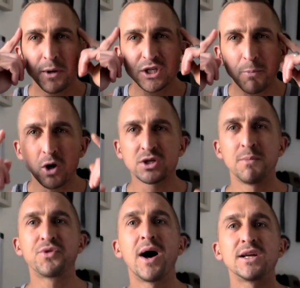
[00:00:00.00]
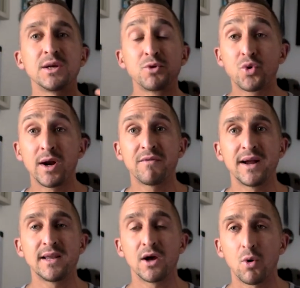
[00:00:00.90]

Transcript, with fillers: but spark some thought, some creative idea,